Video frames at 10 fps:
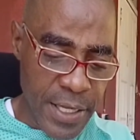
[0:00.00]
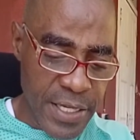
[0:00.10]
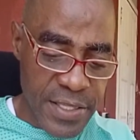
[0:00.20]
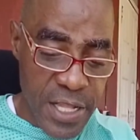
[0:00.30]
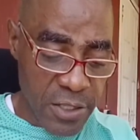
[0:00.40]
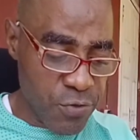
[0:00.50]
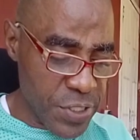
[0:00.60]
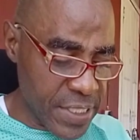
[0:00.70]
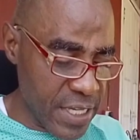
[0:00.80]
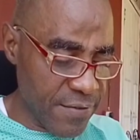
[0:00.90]
He's not
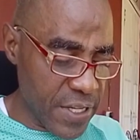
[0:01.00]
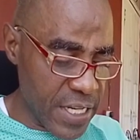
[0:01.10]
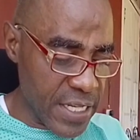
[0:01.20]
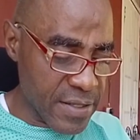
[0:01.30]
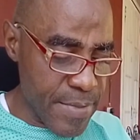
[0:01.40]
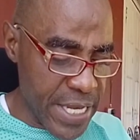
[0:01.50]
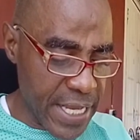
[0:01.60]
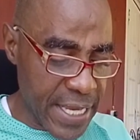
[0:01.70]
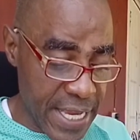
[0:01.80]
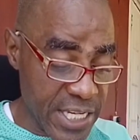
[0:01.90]
receiving his
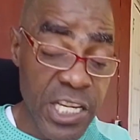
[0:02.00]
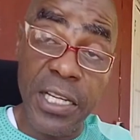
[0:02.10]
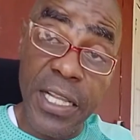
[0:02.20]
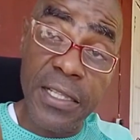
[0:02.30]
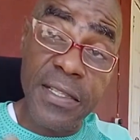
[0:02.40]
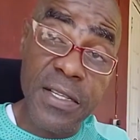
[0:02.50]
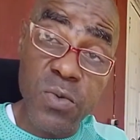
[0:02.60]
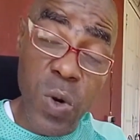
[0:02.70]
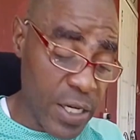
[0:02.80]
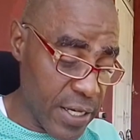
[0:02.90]
medication, that
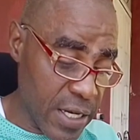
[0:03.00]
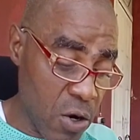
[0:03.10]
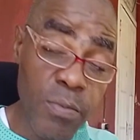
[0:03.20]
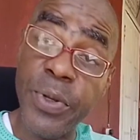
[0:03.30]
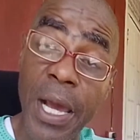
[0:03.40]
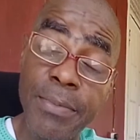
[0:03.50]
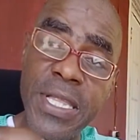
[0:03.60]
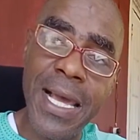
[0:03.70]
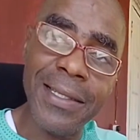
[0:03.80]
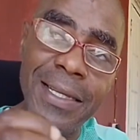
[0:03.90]
is one of the complaints.
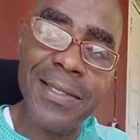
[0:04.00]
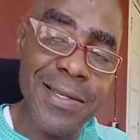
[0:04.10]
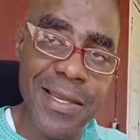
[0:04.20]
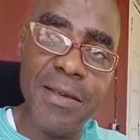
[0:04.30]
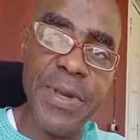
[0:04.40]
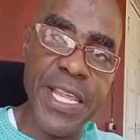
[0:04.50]
I'm not getting any